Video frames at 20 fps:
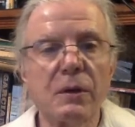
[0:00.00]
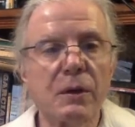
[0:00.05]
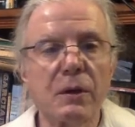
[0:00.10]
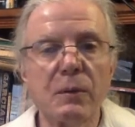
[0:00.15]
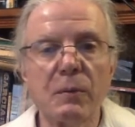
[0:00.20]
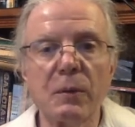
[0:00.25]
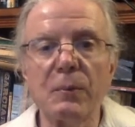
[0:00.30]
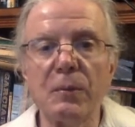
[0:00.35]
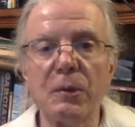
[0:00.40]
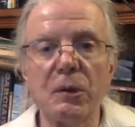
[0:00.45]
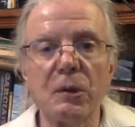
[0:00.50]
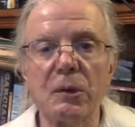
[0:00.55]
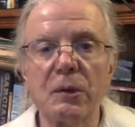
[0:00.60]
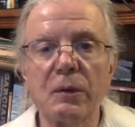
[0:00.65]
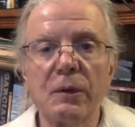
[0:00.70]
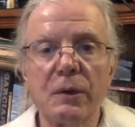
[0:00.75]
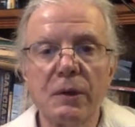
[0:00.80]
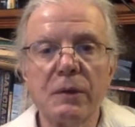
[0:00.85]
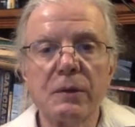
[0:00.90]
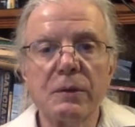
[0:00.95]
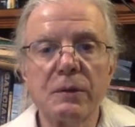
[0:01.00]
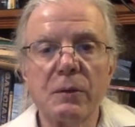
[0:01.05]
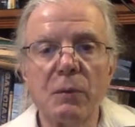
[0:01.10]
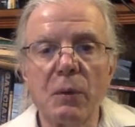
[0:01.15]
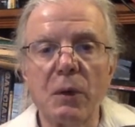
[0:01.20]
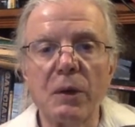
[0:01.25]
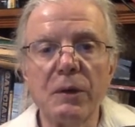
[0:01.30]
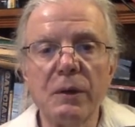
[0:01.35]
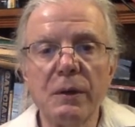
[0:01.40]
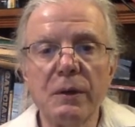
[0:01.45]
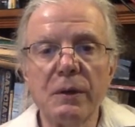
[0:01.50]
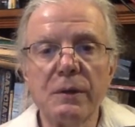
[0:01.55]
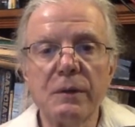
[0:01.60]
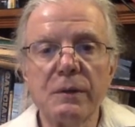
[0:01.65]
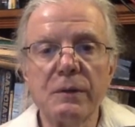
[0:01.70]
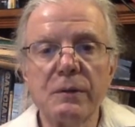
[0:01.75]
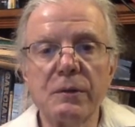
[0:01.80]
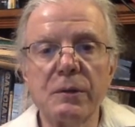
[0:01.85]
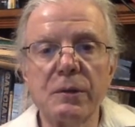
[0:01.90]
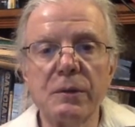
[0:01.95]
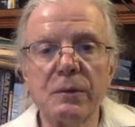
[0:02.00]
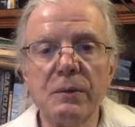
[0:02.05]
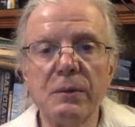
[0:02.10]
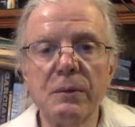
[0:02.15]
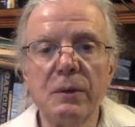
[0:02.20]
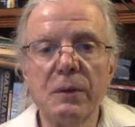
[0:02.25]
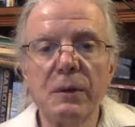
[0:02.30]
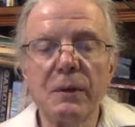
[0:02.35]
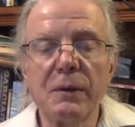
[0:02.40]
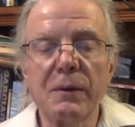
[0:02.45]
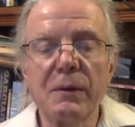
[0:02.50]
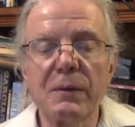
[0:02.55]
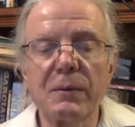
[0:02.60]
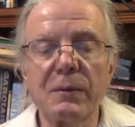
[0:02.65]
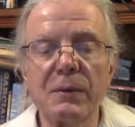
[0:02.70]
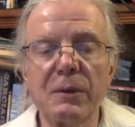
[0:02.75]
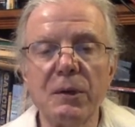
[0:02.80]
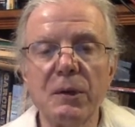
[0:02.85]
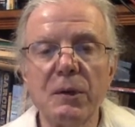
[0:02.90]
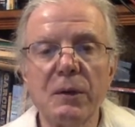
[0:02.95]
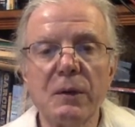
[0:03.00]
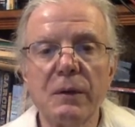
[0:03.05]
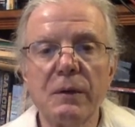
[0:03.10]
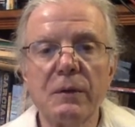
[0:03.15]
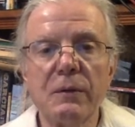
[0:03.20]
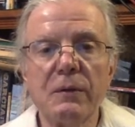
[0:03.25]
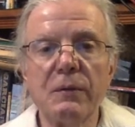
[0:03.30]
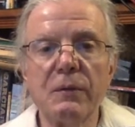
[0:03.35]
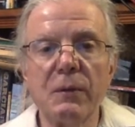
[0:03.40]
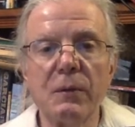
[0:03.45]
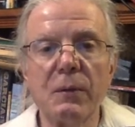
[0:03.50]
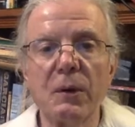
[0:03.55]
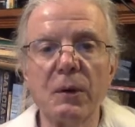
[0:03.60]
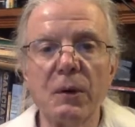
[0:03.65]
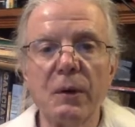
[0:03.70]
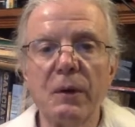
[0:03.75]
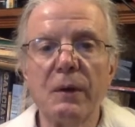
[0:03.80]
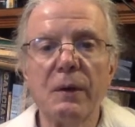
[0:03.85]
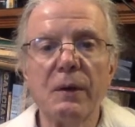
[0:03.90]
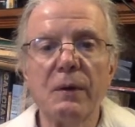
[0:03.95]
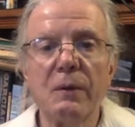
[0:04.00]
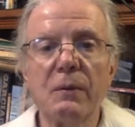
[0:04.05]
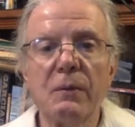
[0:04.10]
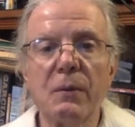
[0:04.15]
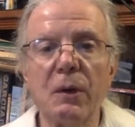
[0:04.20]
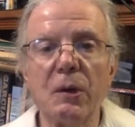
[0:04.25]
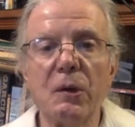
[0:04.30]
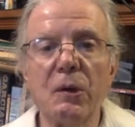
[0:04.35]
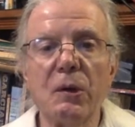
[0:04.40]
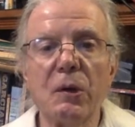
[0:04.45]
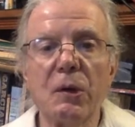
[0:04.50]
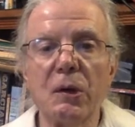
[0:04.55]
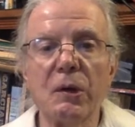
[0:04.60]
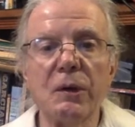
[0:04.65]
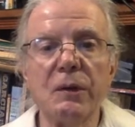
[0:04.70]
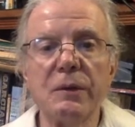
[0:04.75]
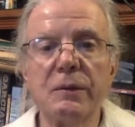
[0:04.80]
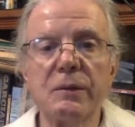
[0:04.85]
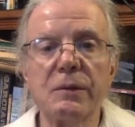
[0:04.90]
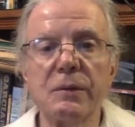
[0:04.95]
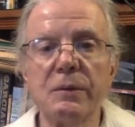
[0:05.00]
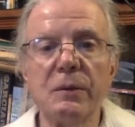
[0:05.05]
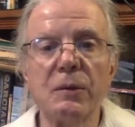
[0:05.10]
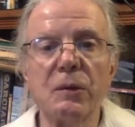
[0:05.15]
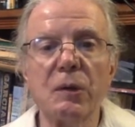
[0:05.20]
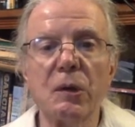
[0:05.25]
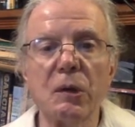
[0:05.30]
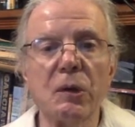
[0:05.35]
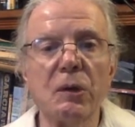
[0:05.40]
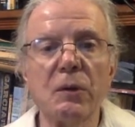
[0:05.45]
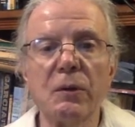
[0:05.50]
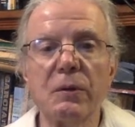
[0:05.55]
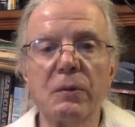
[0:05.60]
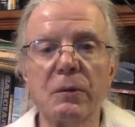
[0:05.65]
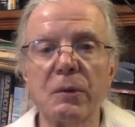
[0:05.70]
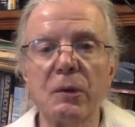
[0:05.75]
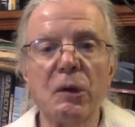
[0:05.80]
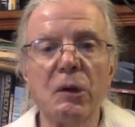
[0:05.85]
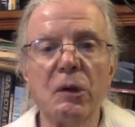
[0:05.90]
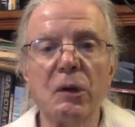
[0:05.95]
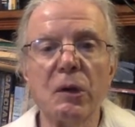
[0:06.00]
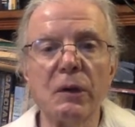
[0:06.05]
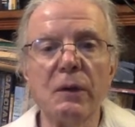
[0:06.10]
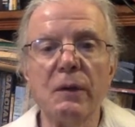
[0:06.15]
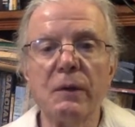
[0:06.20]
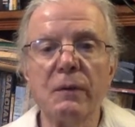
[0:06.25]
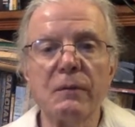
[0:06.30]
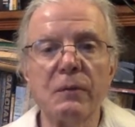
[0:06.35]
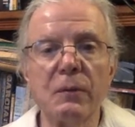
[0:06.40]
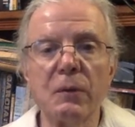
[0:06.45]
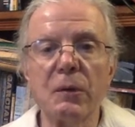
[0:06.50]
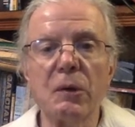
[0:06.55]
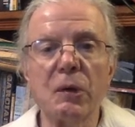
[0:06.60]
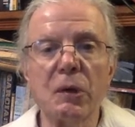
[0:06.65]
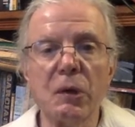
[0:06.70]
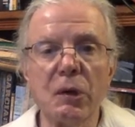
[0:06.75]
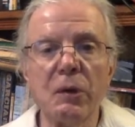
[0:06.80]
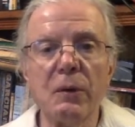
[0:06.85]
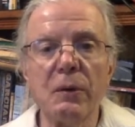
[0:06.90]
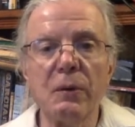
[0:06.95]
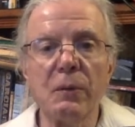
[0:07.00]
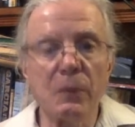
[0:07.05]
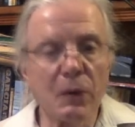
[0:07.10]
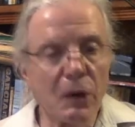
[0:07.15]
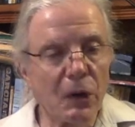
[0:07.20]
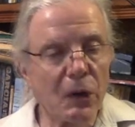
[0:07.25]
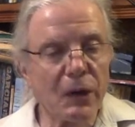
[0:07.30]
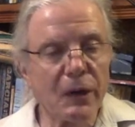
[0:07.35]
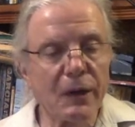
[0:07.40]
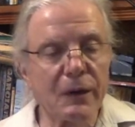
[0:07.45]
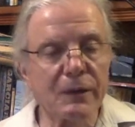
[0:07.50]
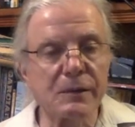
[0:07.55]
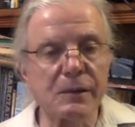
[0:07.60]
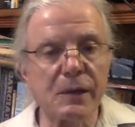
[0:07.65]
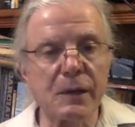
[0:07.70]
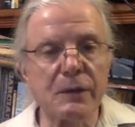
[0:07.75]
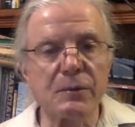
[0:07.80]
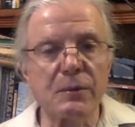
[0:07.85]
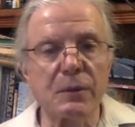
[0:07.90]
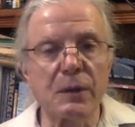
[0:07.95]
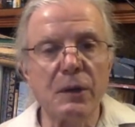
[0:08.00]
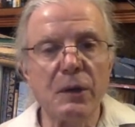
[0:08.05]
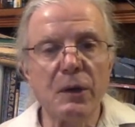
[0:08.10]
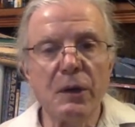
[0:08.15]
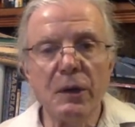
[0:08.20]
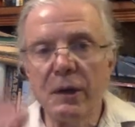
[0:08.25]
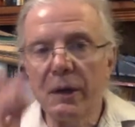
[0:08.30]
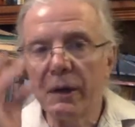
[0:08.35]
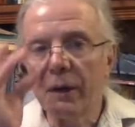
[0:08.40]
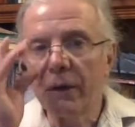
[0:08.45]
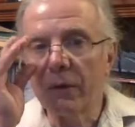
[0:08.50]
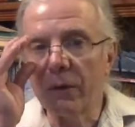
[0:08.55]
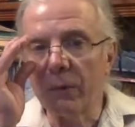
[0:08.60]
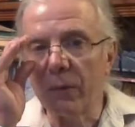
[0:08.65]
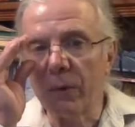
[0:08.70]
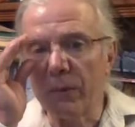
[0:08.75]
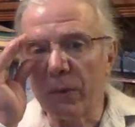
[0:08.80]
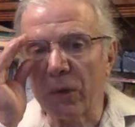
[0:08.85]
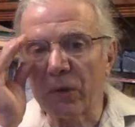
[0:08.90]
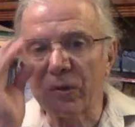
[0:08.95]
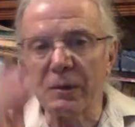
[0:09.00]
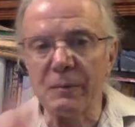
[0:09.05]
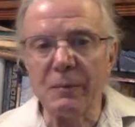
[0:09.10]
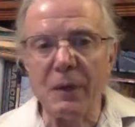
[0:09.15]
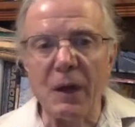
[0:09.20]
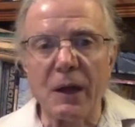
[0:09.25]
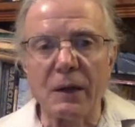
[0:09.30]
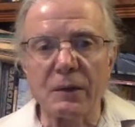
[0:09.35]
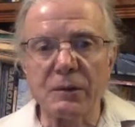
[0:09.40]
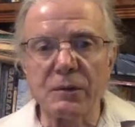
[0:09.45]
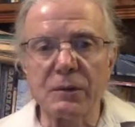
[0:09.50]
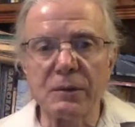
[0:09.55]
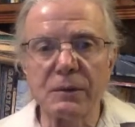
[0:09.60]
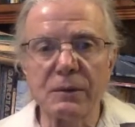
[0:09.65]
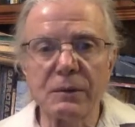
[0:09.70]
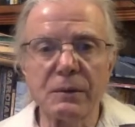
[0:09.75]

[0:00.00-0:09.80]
Repeat. 1, 2, 3, 4. 1 and 2 and 3 and 4 and etc. Then we mix and match.